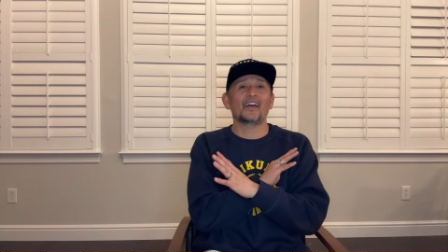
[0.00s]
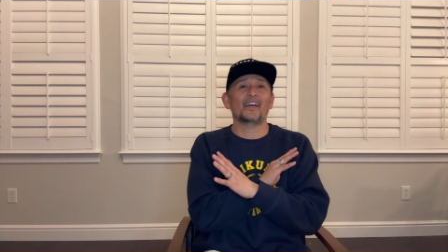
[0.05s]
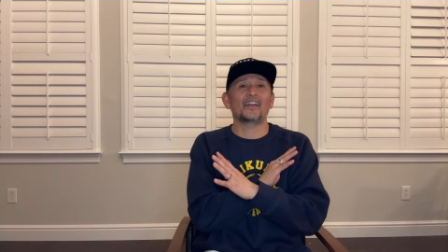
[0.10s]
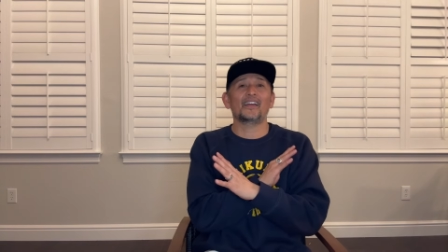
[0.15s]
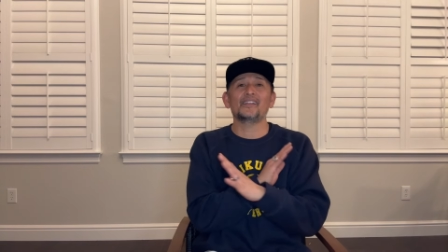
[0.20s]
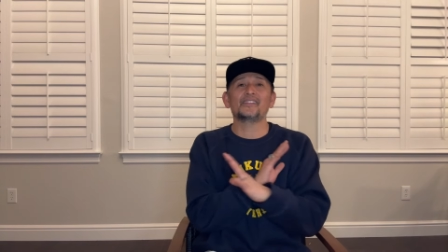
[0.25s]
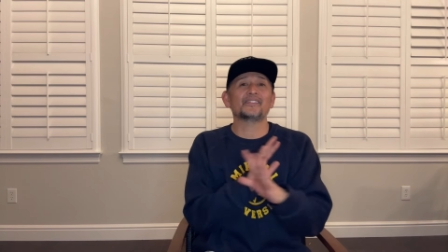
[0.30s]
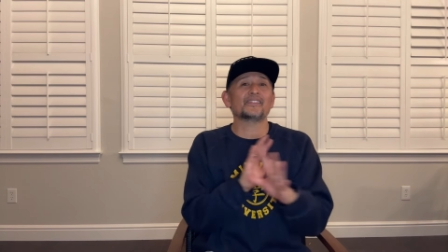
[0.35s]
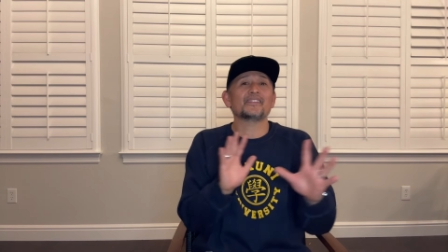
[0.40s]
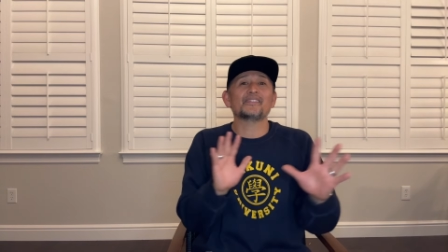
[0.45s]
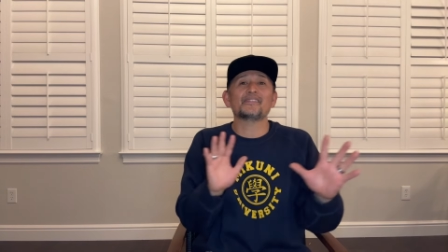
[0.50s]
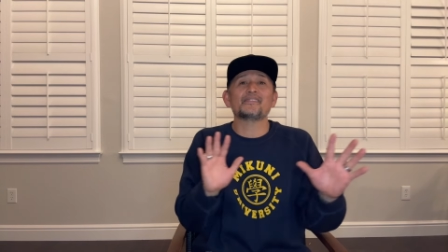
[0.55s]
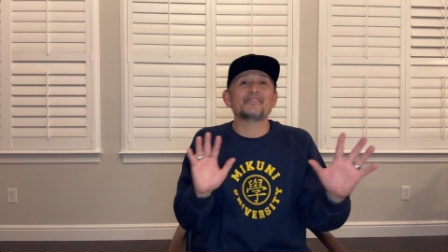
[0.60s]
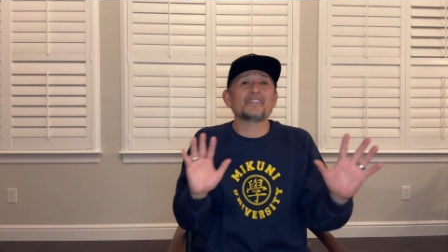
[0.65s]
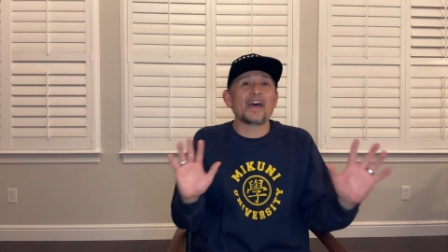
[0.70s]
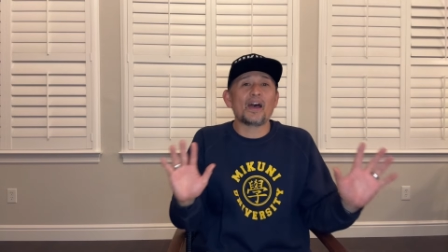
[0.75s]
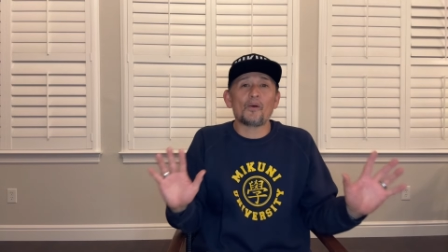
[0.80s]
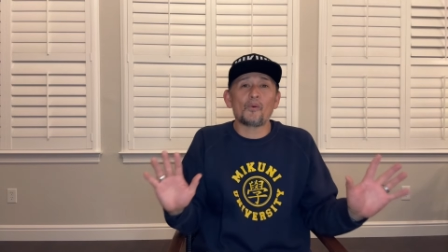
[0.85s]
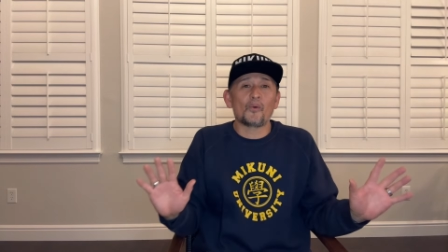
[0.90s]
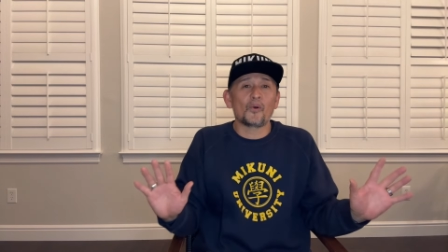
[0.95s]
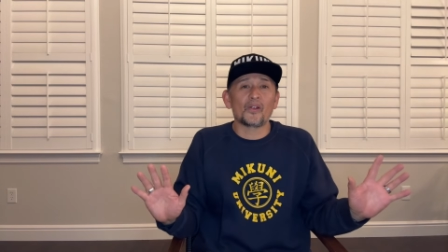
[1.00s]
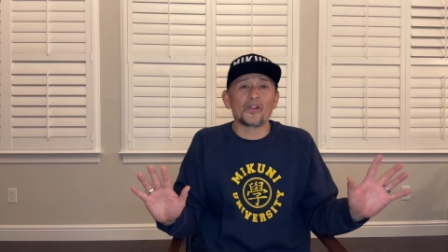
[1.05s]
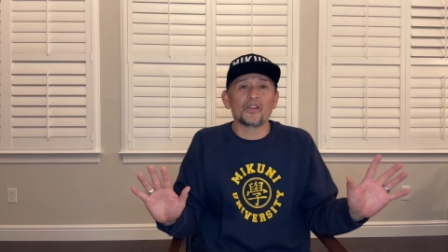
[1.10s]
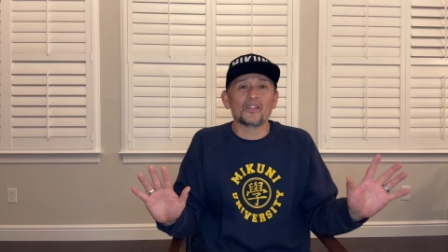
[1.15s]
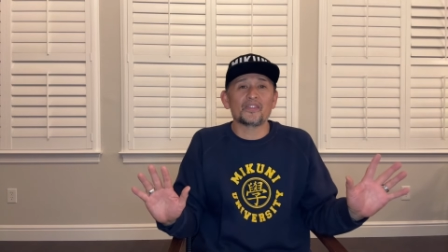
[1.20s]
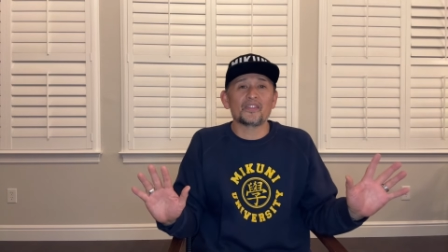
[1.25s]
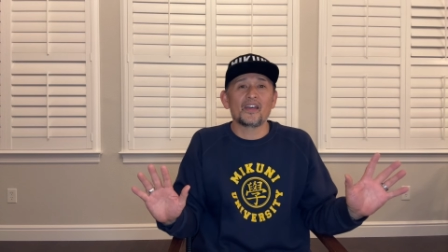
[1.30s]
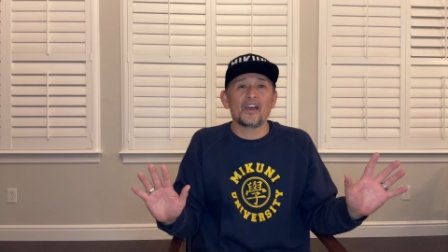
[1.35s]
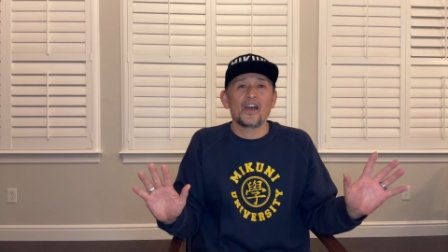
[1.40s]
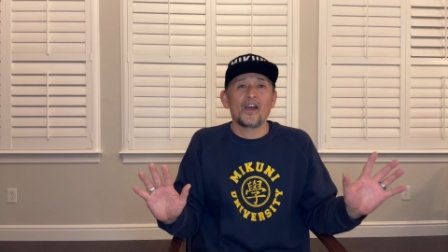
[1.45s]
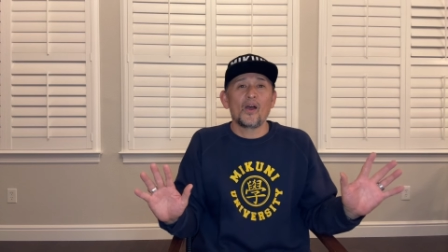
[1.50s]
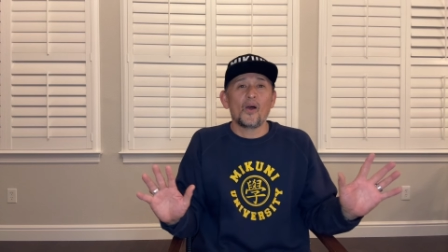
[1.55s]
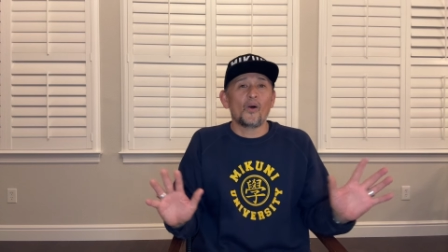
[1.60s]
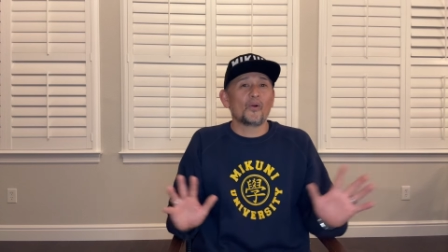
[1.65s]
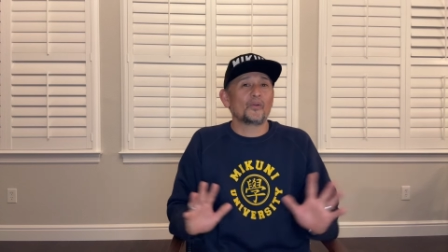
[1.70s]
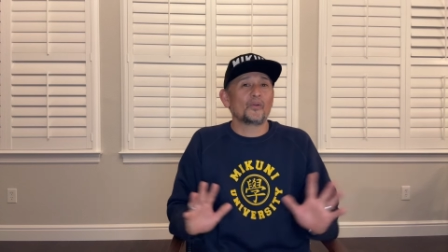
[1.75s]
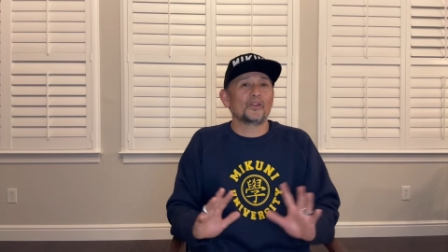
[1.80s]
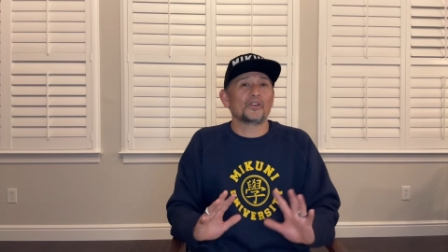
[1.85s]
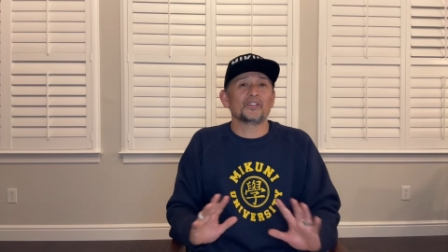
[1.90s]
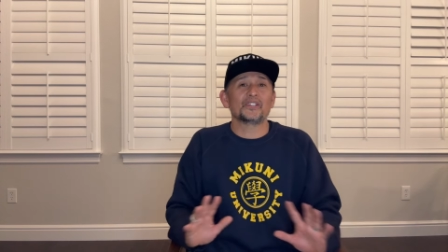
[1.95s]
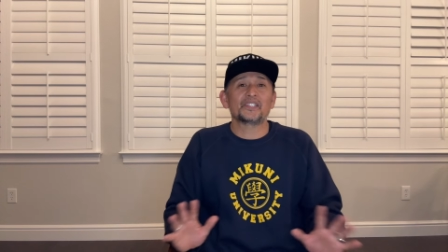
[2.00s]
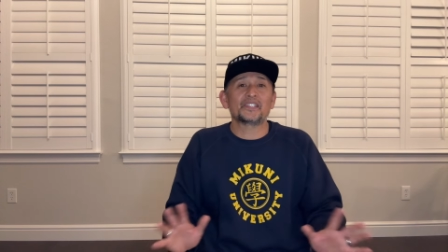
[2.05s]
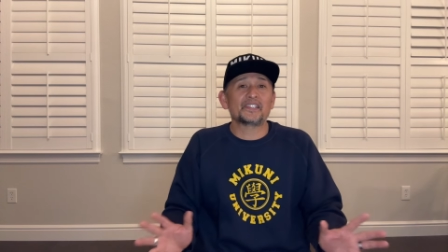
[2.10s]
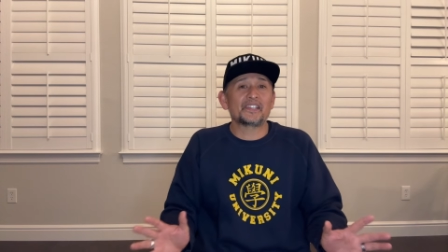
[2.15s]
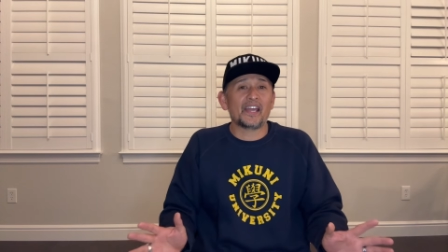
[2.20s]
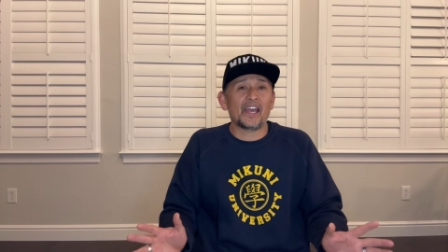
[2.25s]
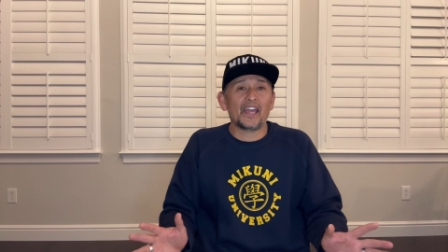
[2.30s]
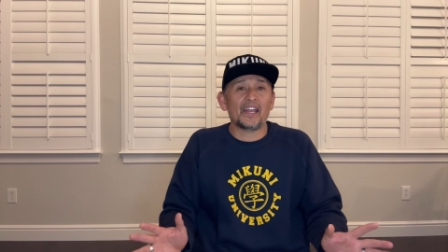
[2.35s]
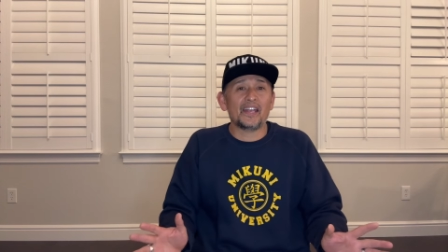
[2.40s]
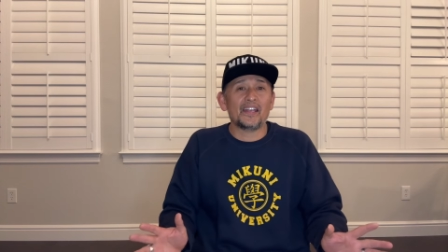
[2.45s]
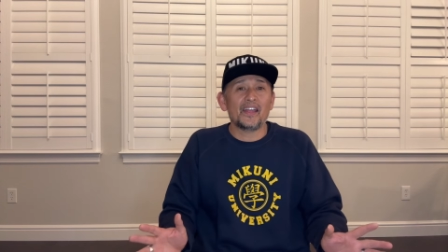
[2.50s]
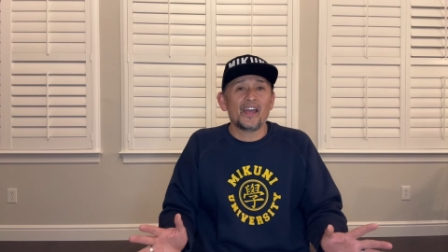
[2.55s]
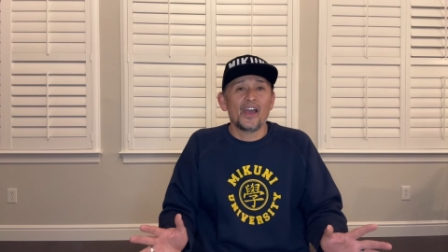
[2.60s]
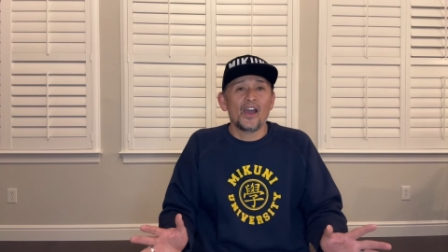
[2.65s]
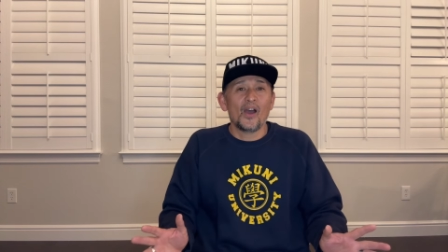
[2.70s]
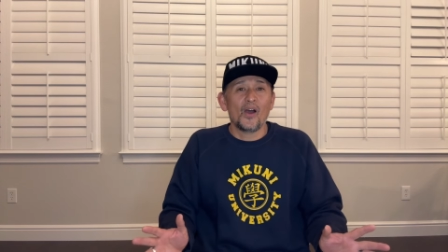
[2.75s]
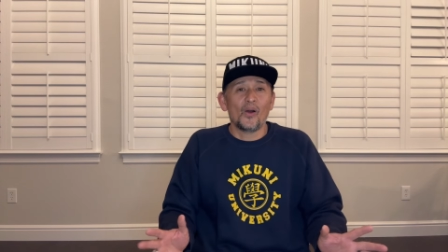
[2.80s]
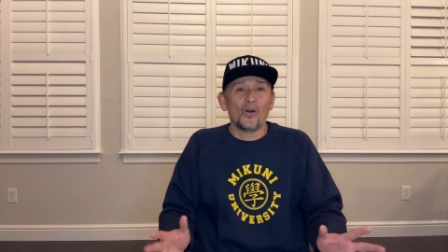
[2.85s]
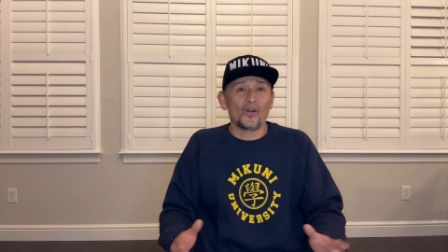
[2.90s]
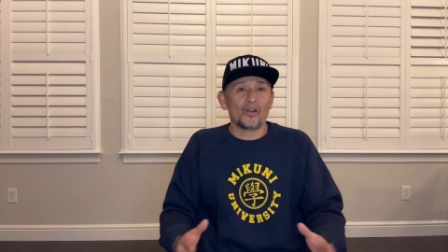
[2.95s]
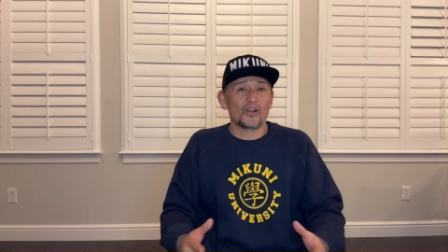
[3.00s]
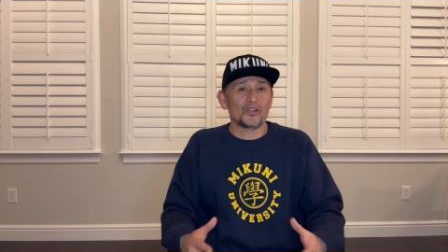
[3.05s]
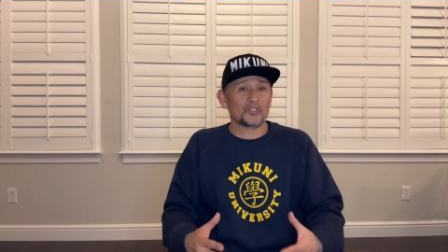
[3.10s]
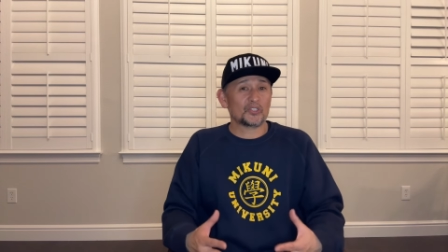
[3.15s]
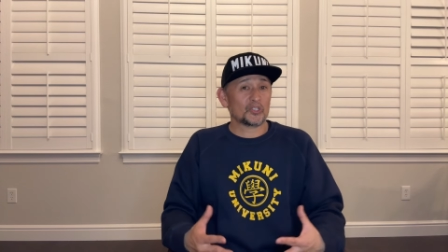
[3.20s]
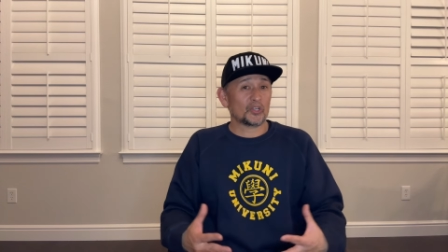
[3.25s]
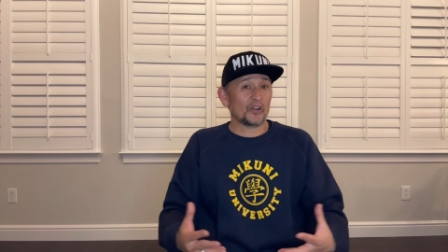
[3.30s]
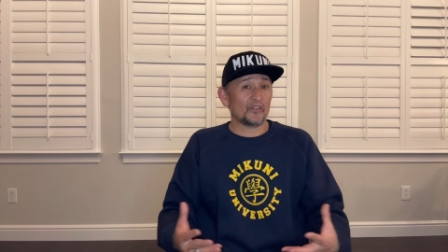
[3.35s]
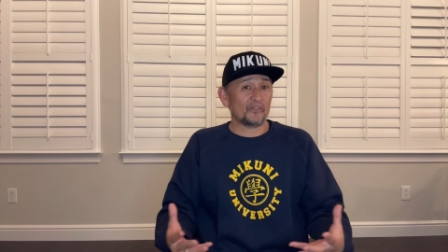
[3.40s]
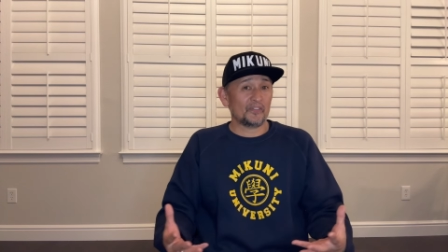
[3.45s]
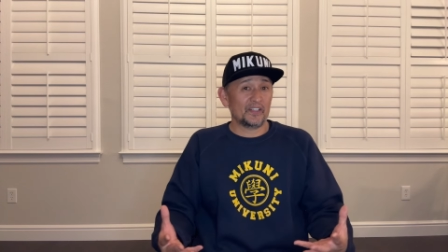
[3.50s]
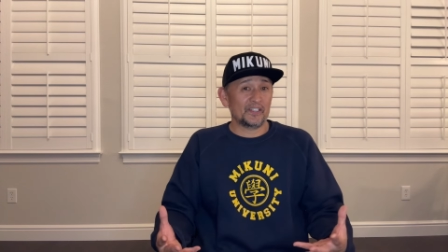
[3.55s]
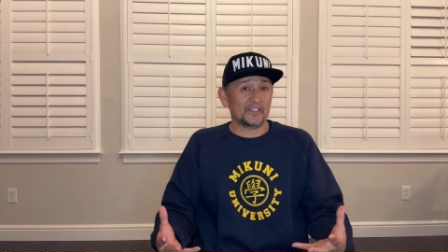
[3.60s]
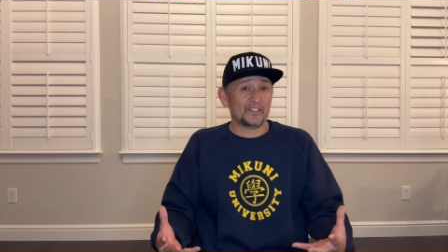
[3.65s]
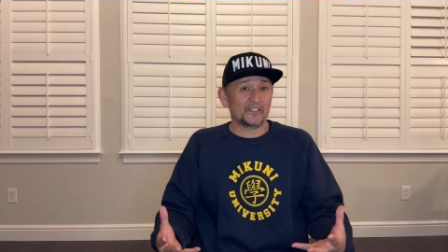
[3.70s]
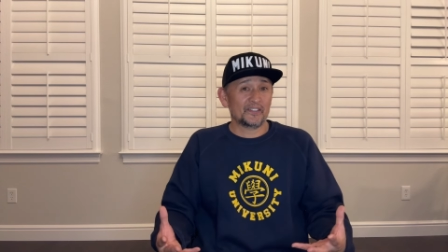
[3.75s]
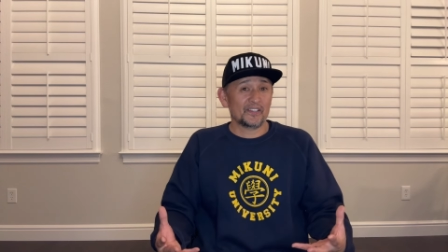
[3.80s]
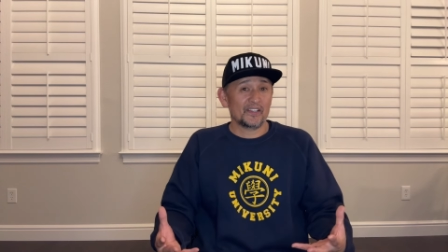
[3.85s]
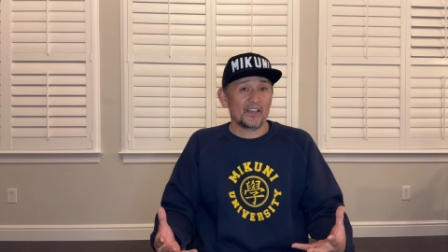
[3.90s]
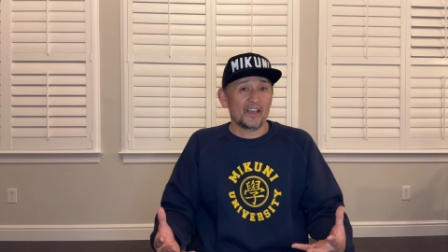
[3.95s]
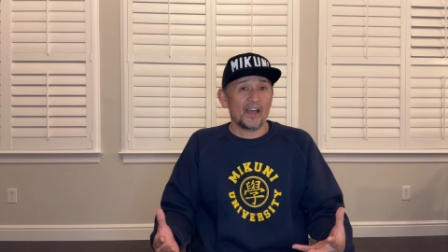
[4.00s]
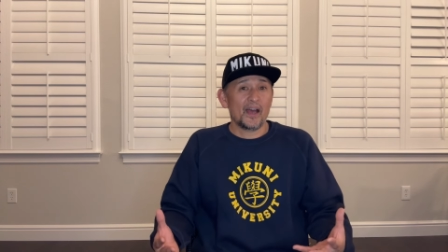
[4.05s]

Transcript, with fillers: isn't net worth or real estate or trophies,